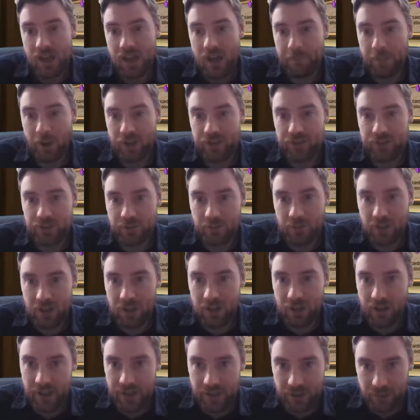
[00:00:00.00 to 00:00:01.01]
But I do quite
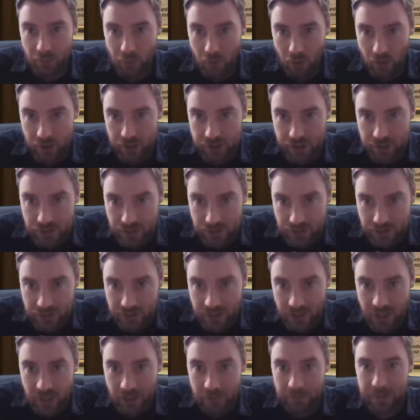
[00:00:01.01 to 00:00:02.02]
like what you've
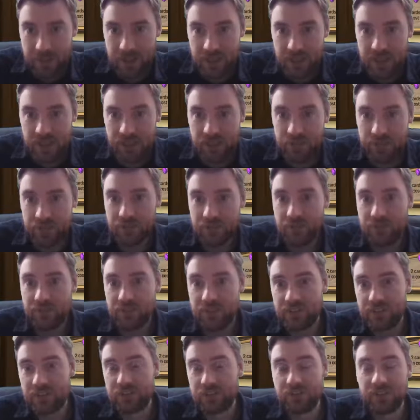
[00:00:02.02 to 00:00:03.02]
set up here using the
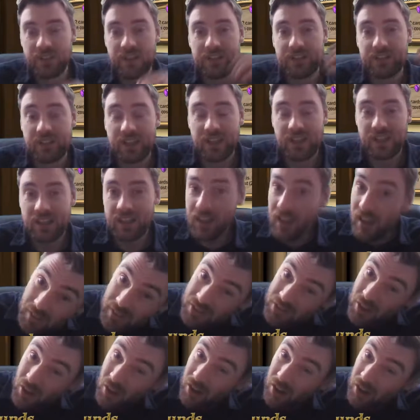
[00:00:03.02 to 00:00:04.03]
Vicious Fledgling.
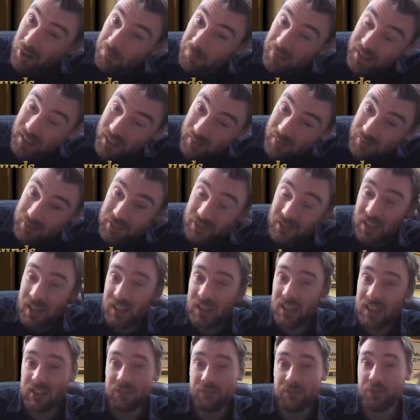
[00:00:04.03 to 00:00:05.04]
This card can be
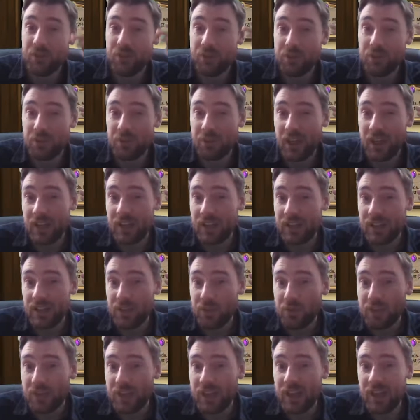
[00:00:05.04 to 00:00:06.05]
devastating if you get it.
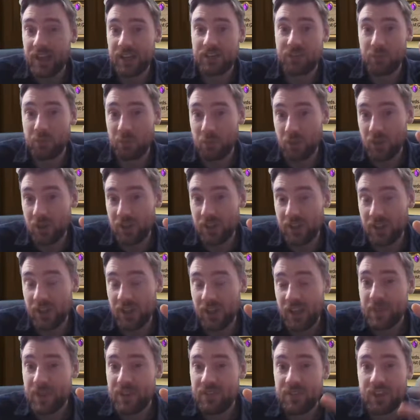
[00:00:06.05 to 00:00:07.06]
You can get it to work
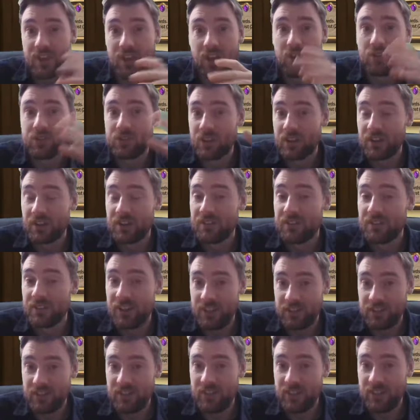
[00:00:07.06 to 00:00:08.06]
if it goes
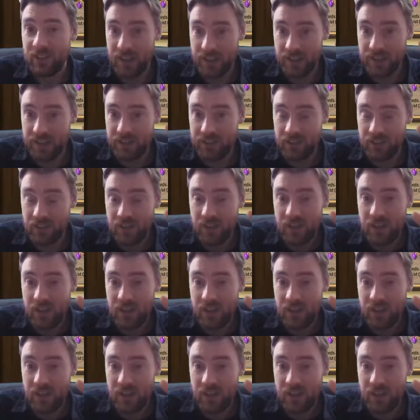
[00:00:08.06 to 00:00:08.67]
uncontested, that is.